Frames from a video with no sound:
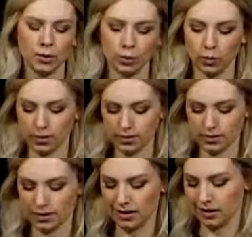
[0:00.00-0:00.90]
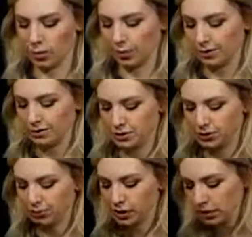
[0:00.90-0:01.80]
what's it going
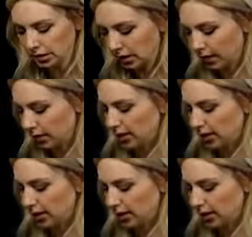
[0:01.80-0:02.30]
to look like?